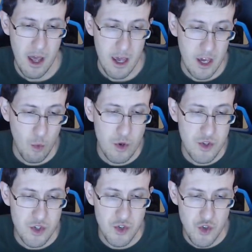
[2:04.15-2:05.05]
it
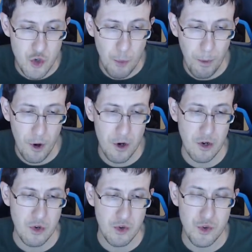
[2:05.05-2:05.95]
was super
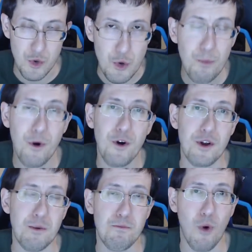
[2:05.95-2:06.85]
duper
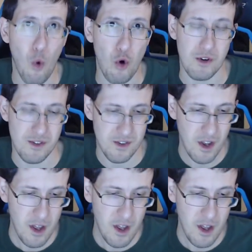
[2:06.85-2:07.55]
important